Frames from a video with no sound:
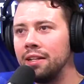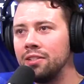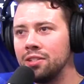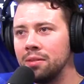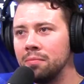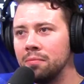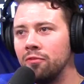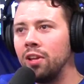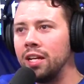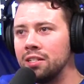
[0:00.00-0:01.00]
some
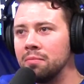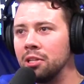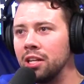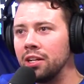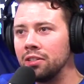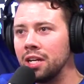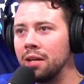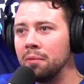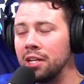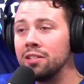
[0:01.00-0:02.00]
flight simulator time
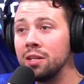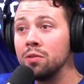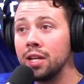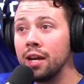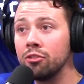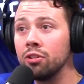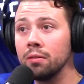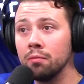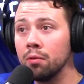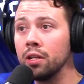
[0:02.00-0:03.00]
because he was actually
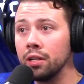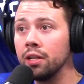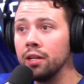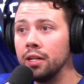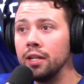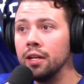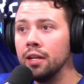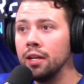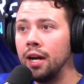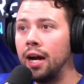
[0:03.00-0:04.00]
really good.
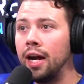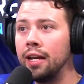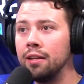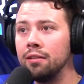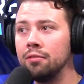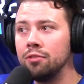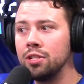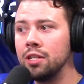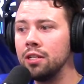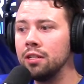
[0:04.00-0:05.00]
I have
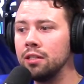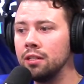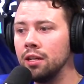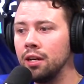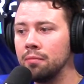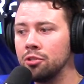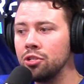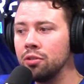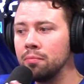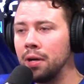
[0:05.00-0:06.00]
seen
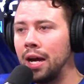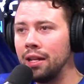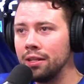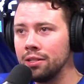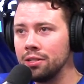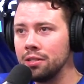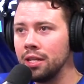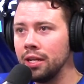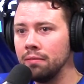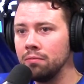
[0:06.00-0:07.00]
student pilots
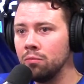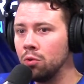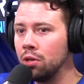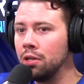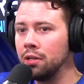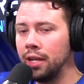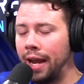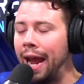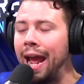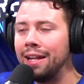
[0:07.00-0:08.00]
that
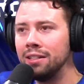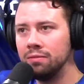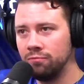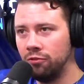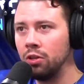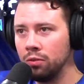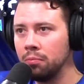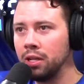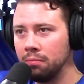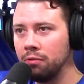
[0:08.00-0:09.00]
had flown a
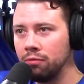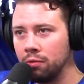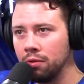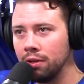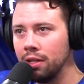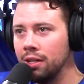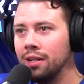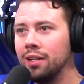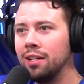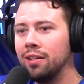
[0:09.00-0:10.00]
plane before
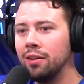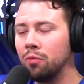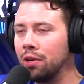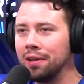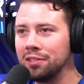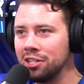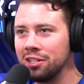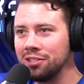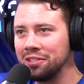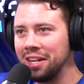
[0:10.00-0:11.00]
that were not as good as
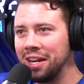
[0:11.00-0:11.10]
your dad